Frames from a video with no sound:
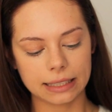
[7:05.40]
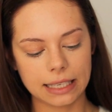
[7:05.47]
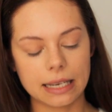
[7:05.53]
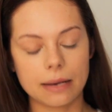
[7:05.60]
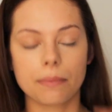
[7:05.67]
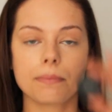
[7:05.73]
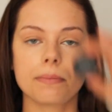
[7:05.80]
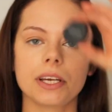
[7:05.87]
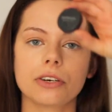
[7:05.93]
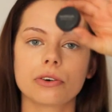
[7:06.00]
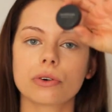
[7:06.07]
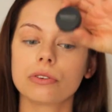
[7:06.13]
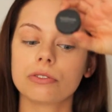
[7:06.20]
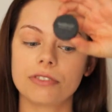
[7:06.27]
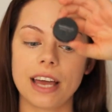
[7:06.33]
the
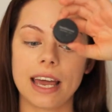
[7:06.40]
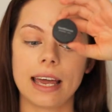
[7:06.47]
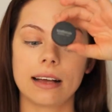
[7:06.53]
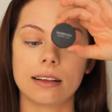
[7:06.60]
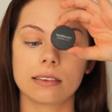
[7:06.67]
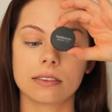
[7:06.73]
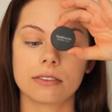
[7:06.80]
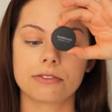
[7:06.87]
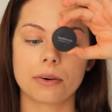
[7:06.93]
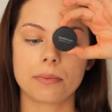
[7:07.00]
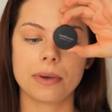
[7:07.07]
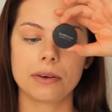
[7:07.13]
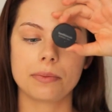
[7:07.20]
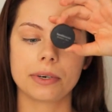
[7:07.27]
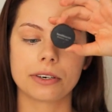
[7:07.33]
Mineral Veil from
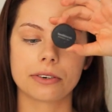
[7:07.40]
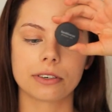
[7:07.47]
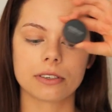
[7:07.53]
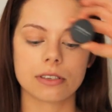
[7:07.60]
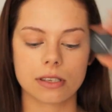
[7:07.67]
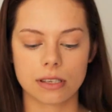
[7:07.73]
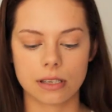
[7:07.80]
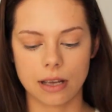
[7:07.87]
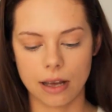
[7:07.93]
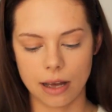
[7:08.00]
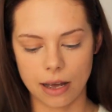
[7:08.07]
bareMinerals